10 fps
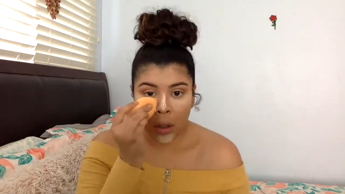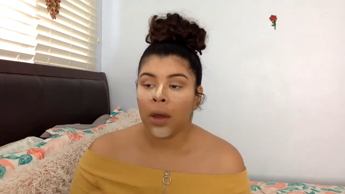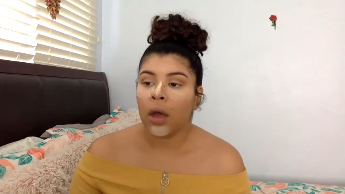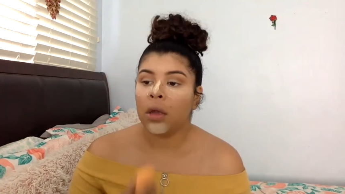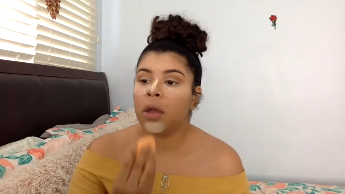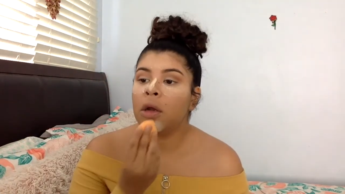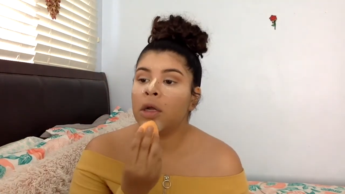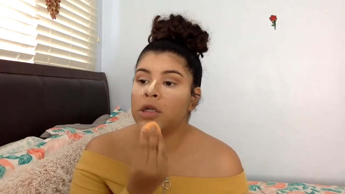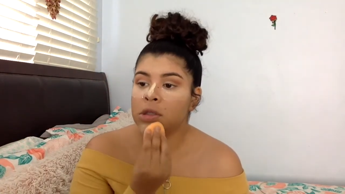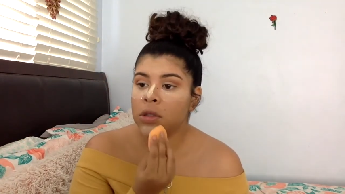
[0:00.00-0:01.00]
And then I
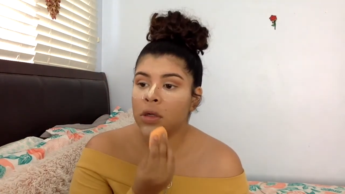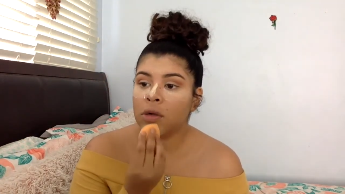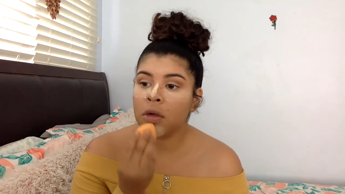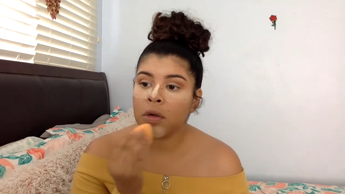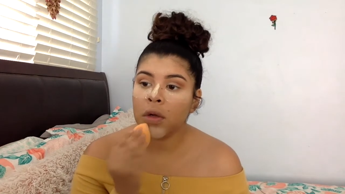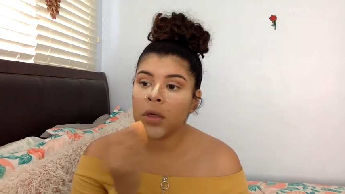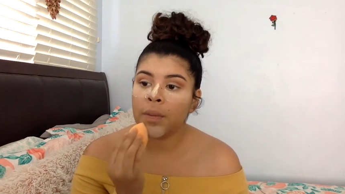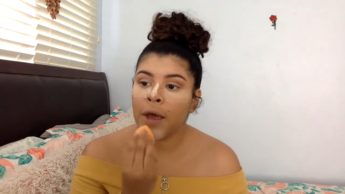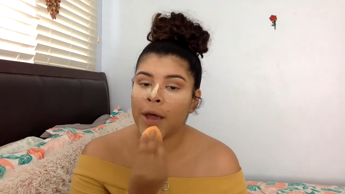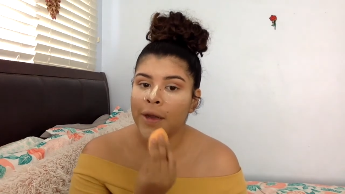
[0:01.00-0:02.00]
just
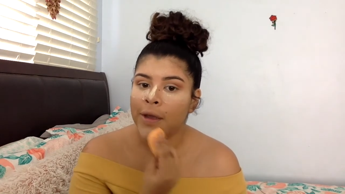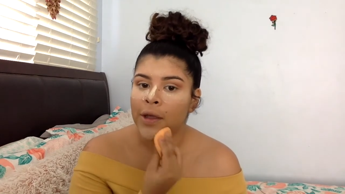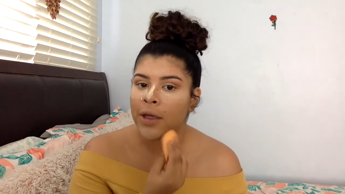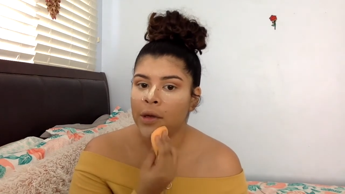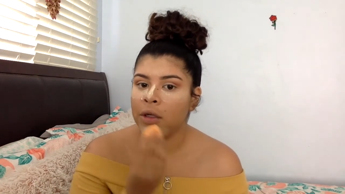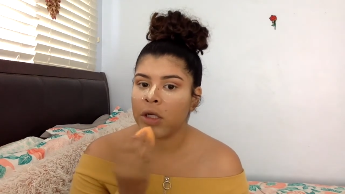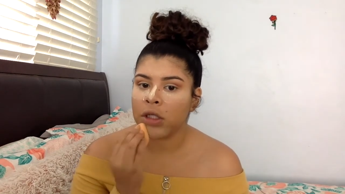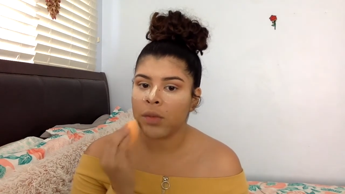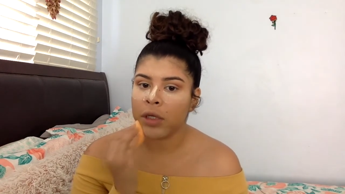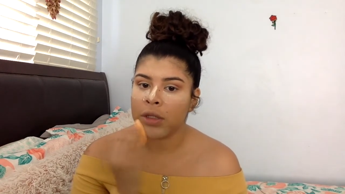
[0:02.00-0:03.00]
pat it in
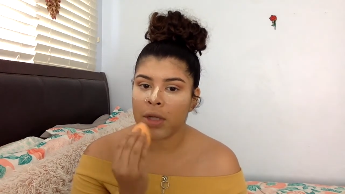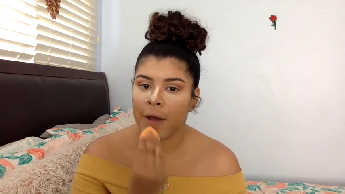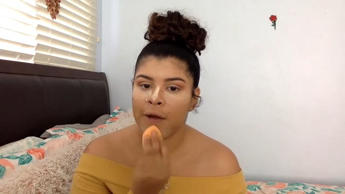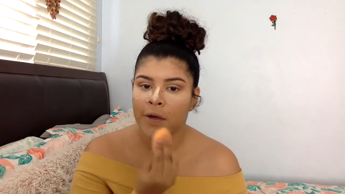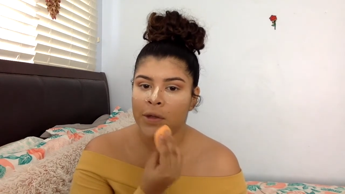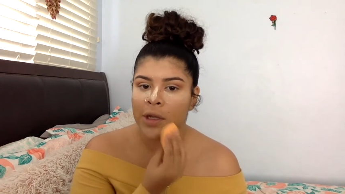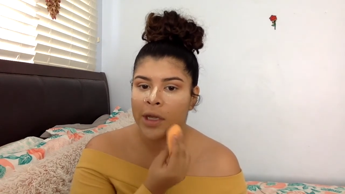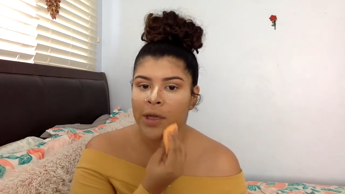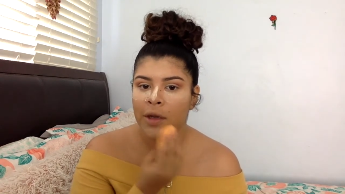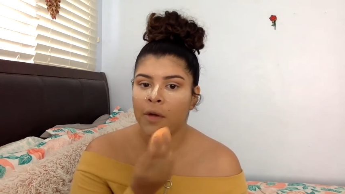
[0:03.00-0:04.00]
just because I don't
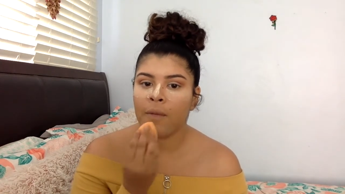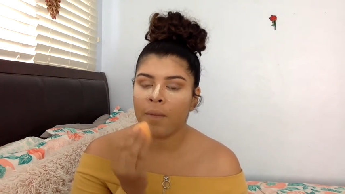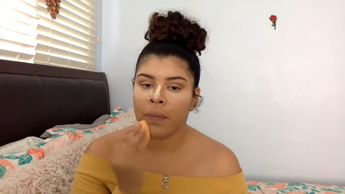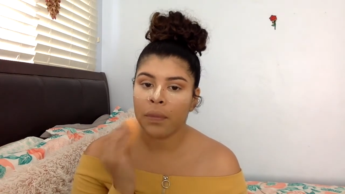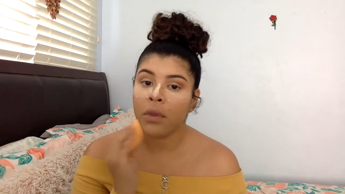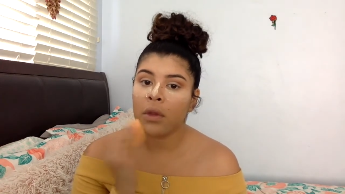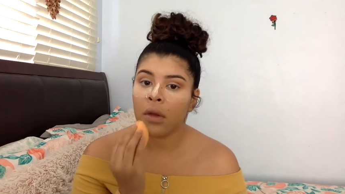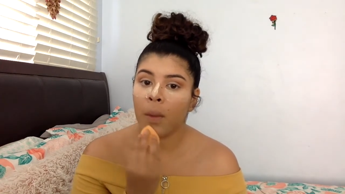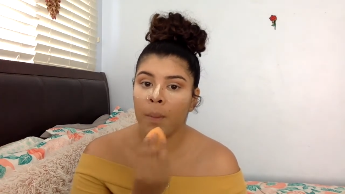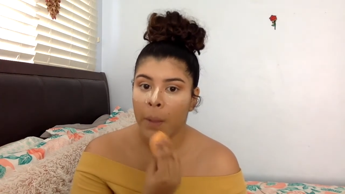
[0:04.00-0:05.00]
like
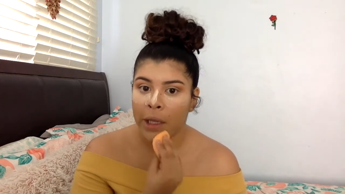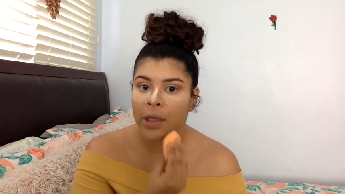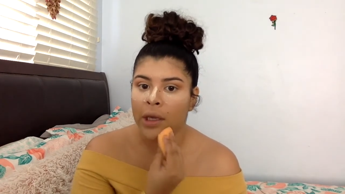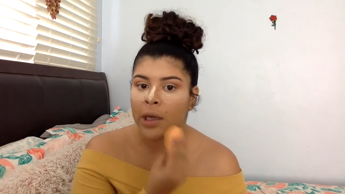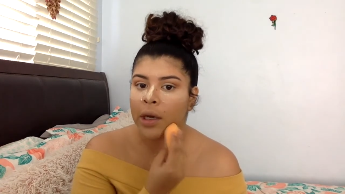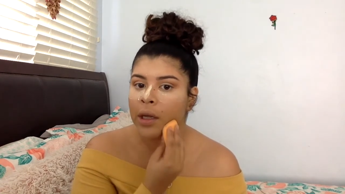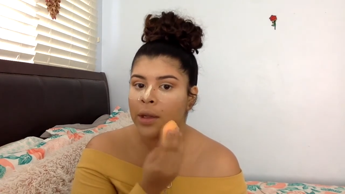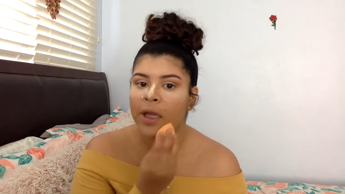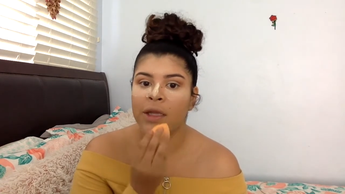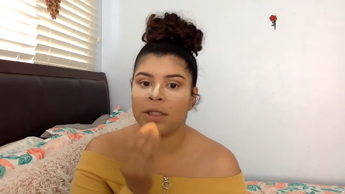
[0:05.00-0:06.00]
baking
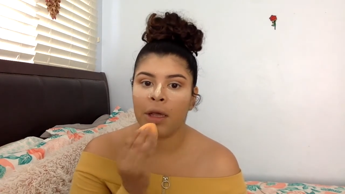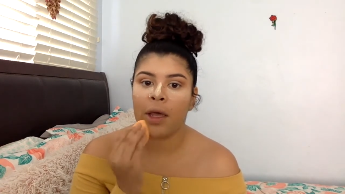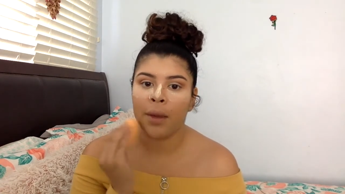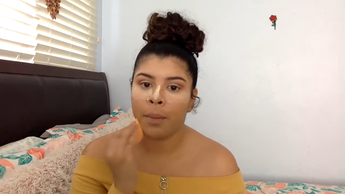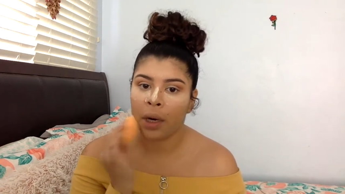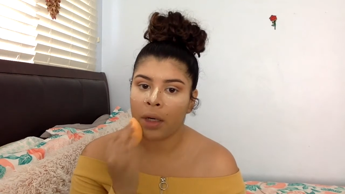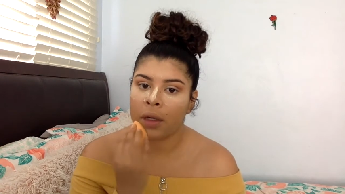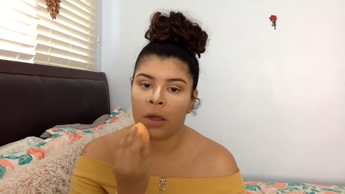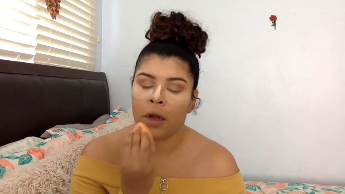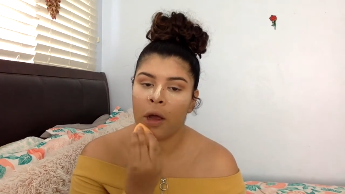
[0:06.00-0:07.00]
unless I am
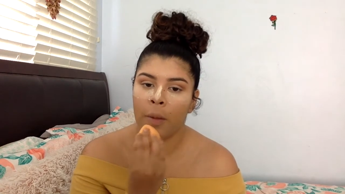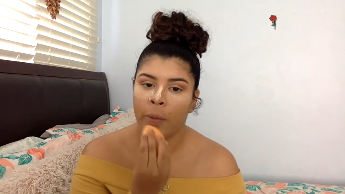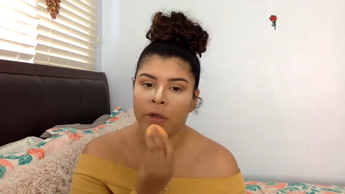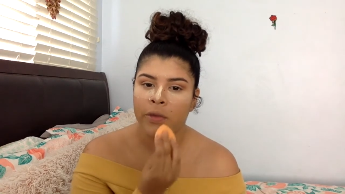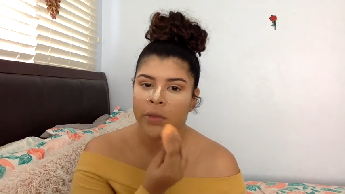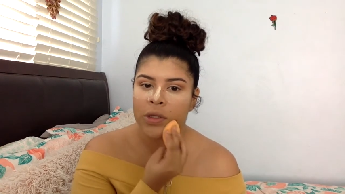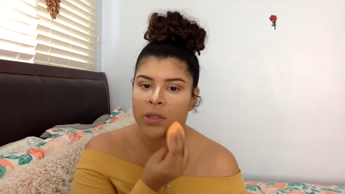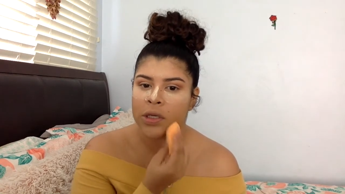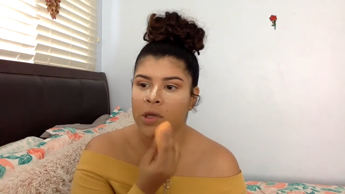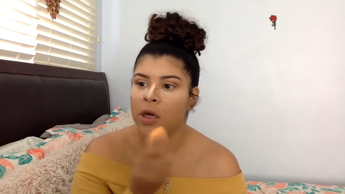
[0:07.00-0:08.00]
brightening it up with some
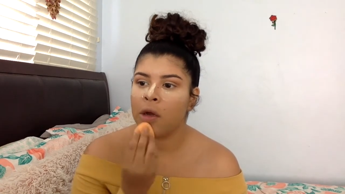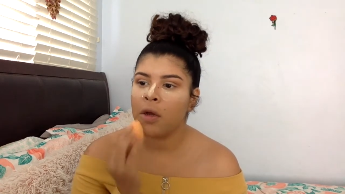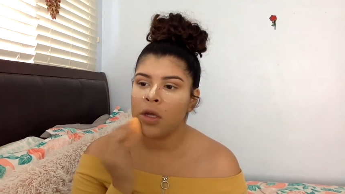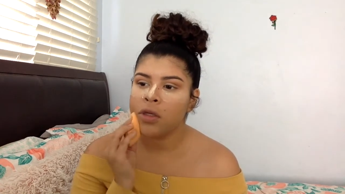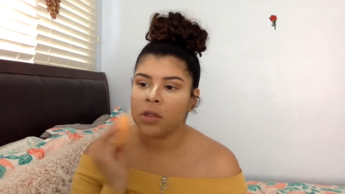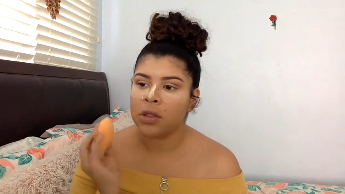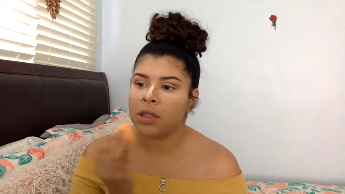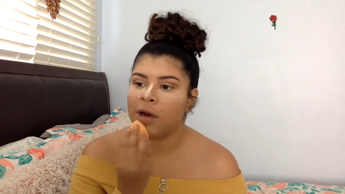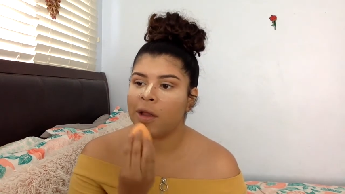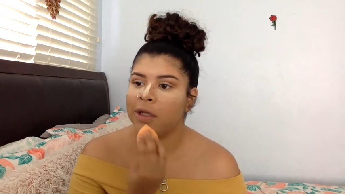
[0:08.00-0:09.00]
concealer. So
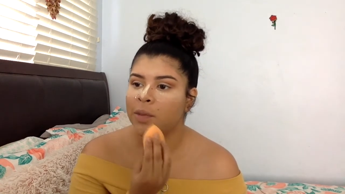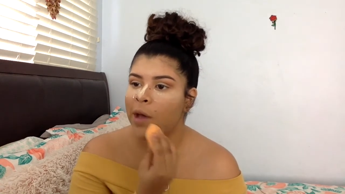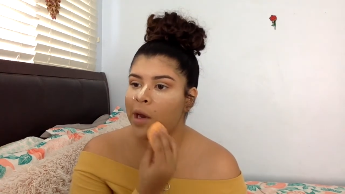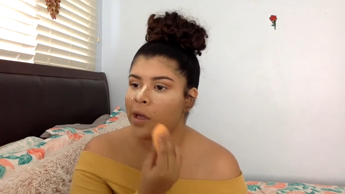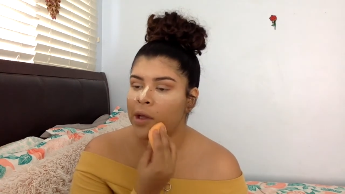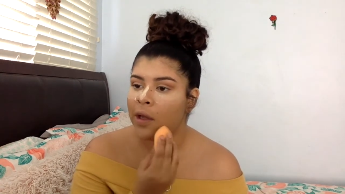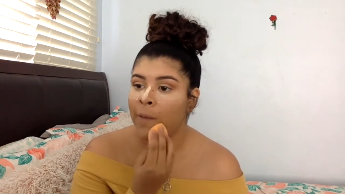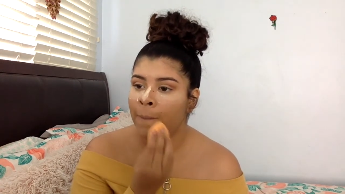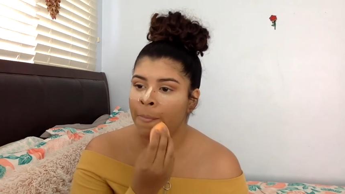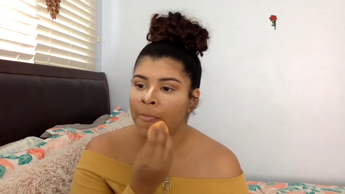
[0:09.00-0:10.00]
instead I like to pat it
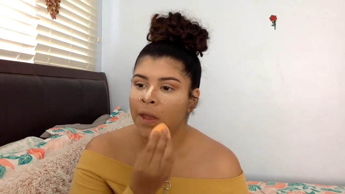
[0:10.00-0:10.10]
in.